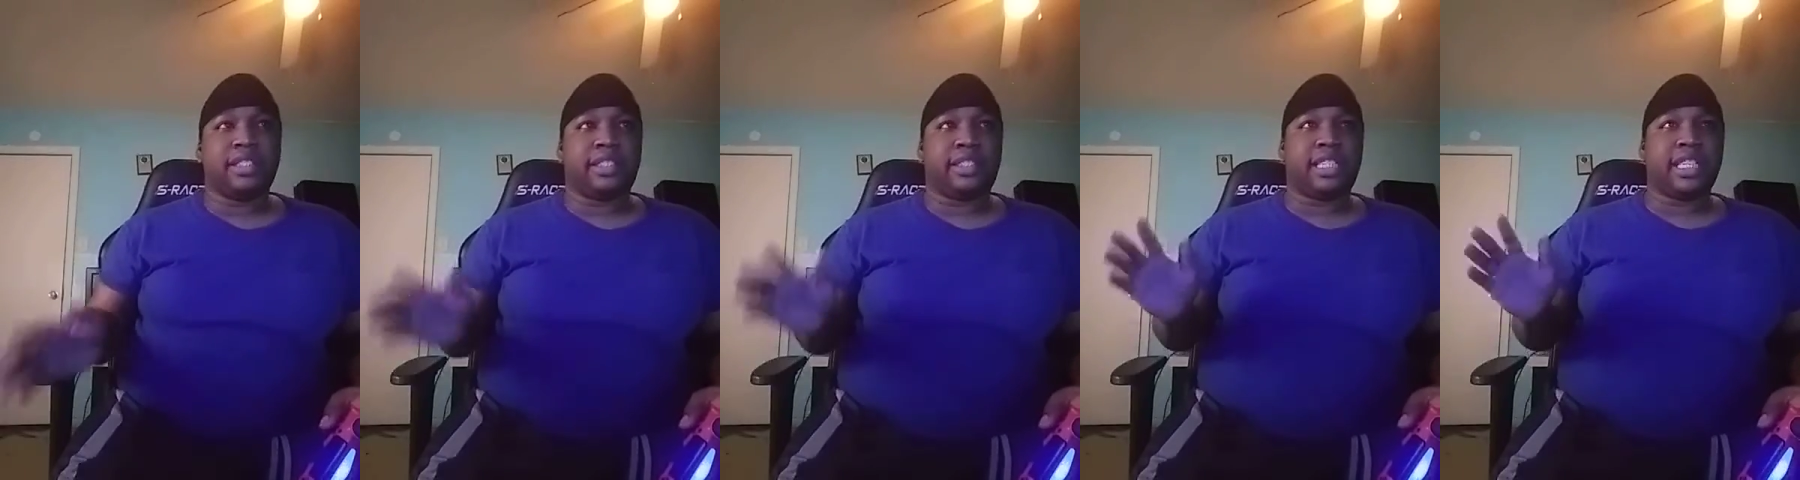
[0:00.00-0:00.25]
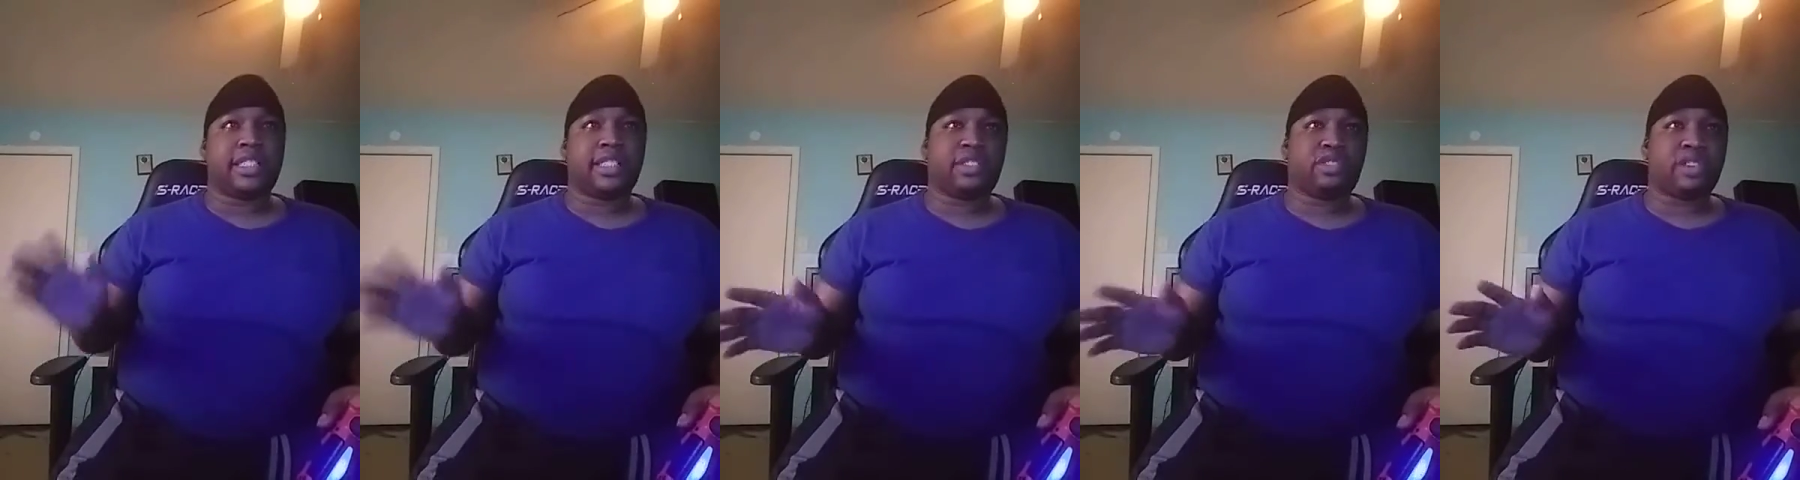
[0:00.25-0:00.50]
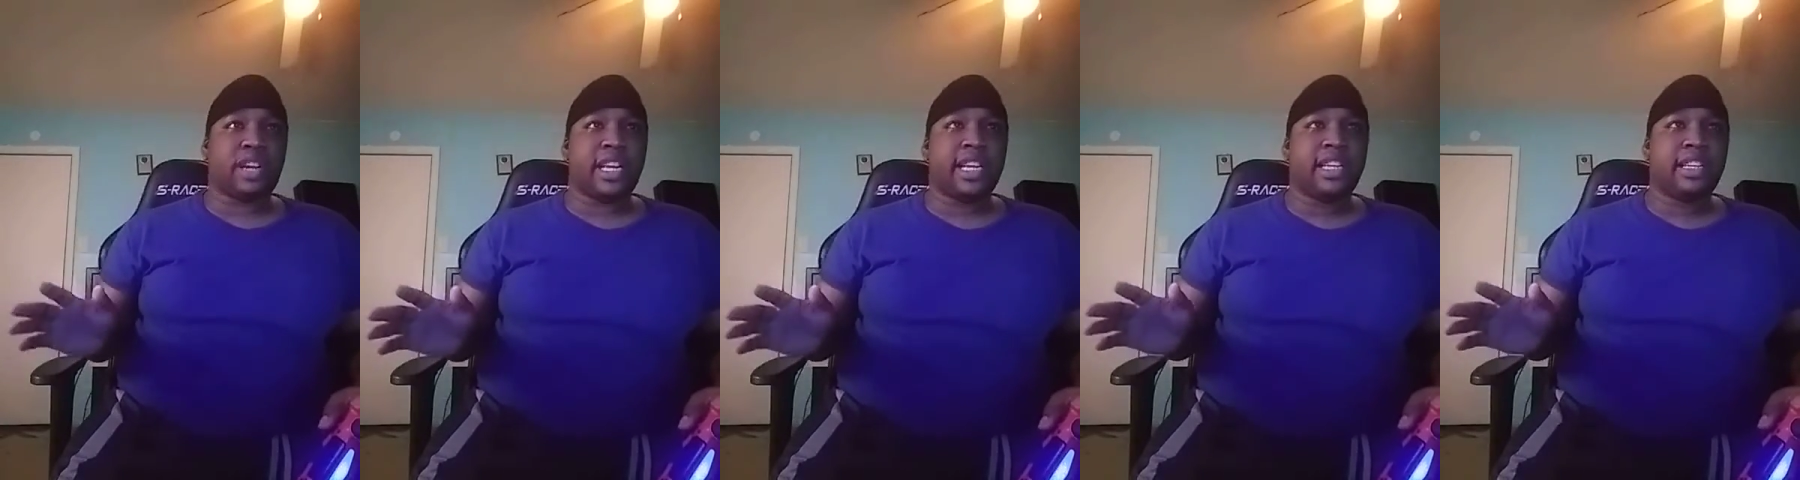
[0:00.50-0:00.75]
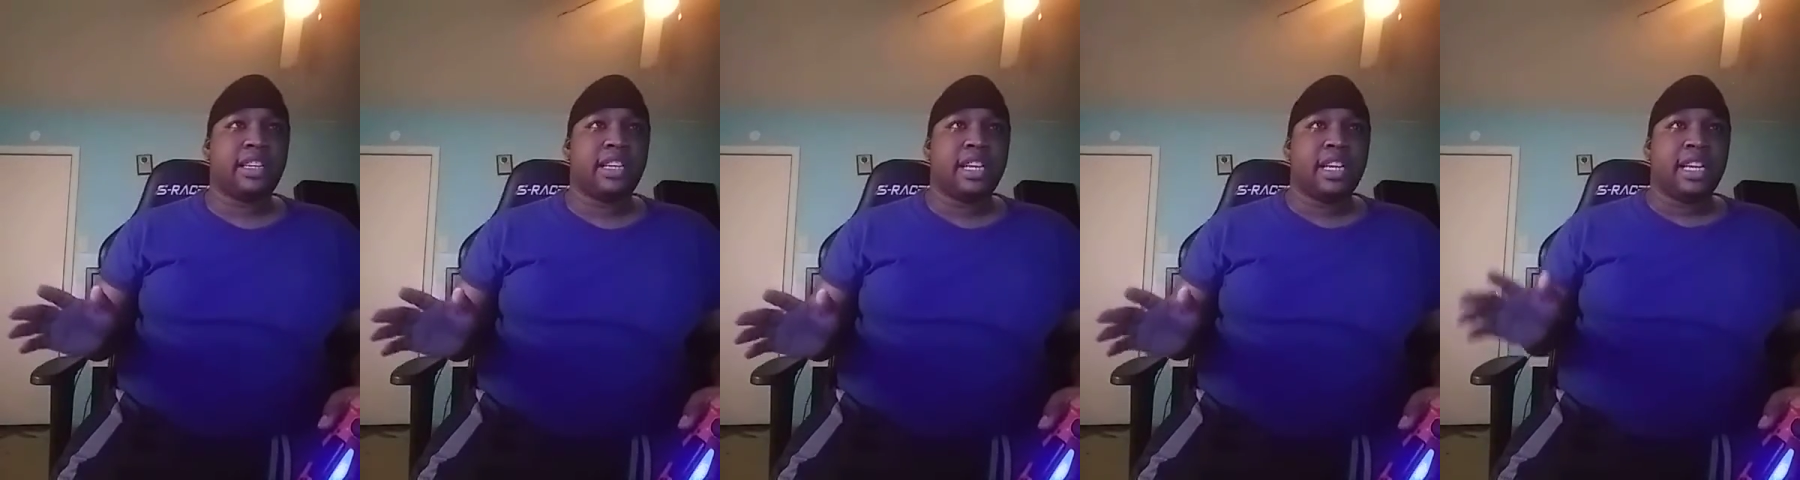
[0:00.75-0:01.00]
His 6th
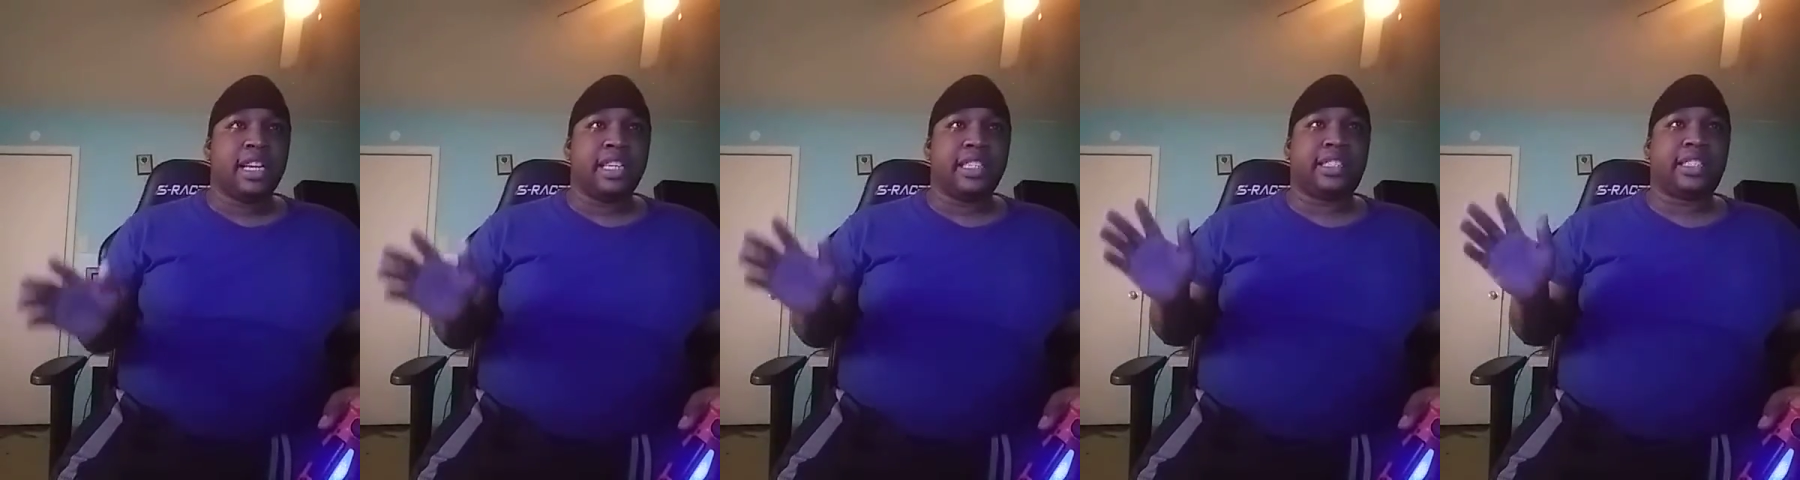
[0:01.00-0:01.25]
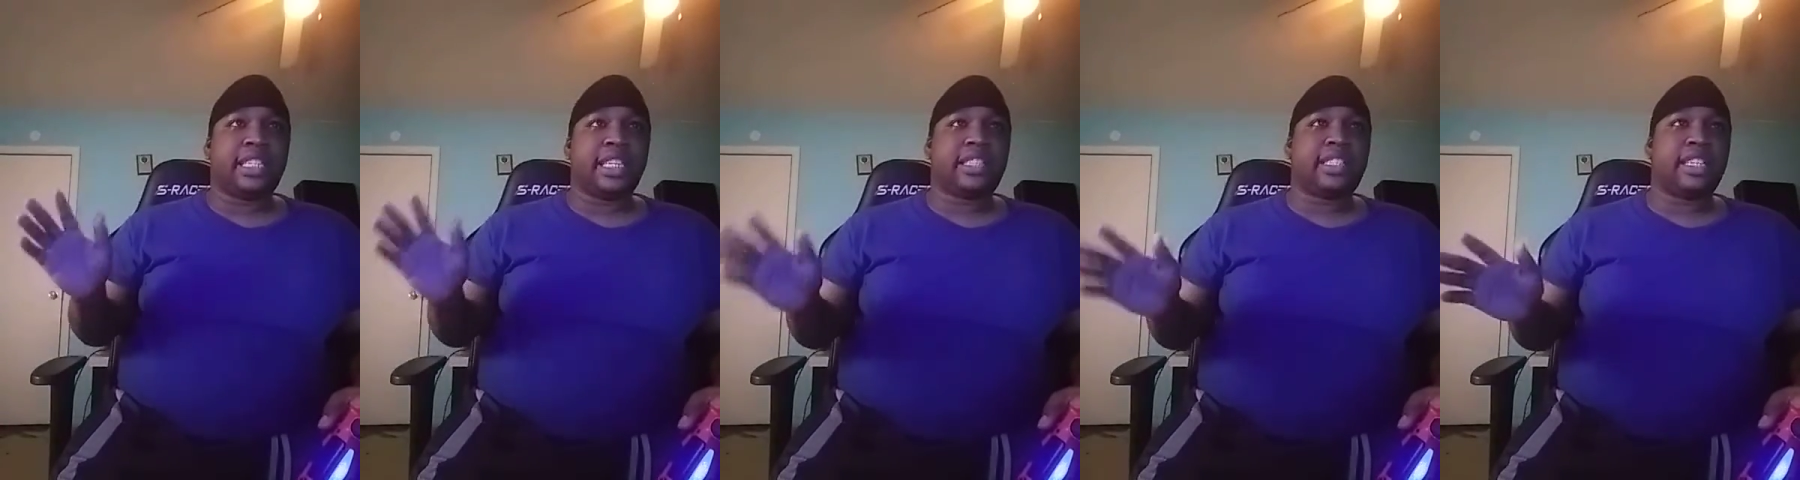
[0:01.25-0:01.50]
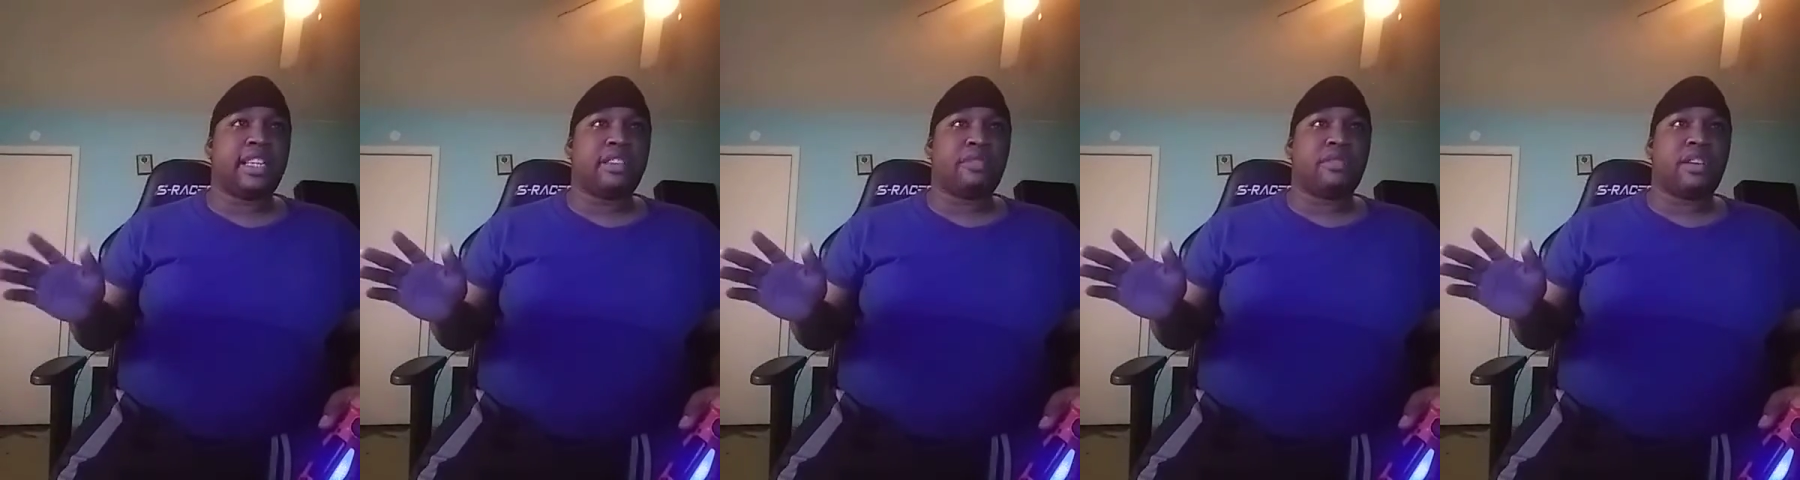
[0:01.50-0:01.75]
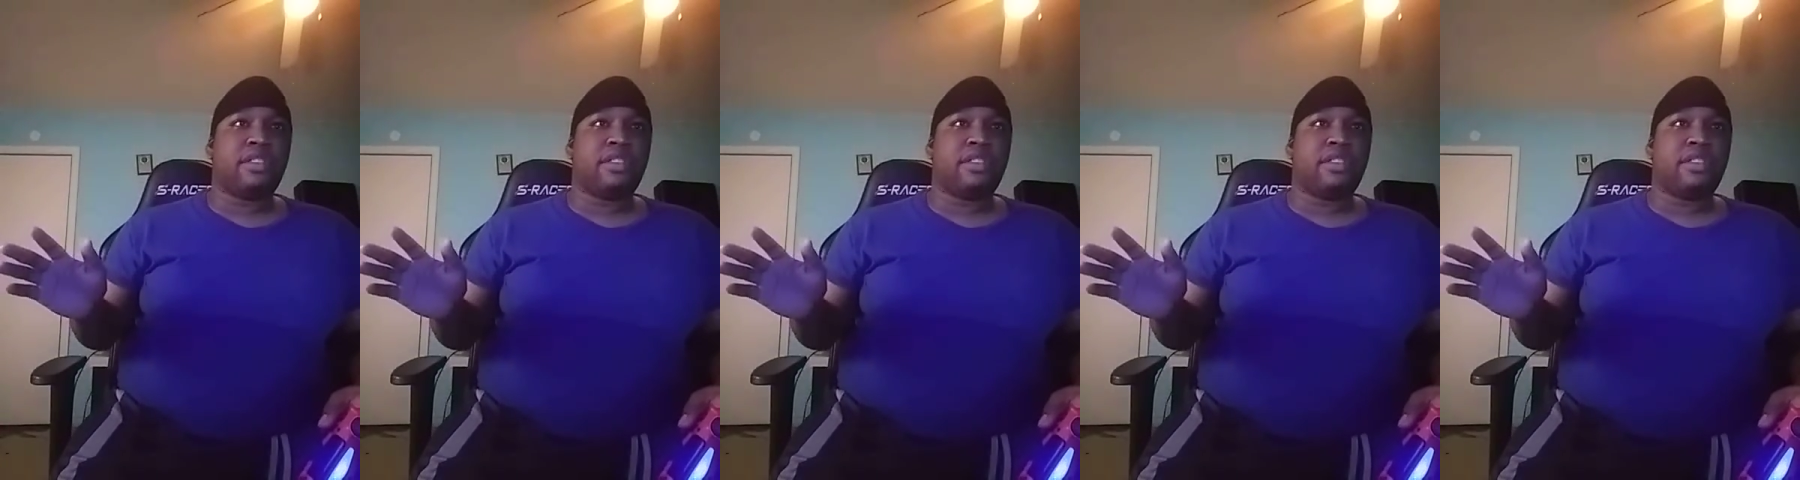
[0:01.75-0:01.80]
straight. His 6th in a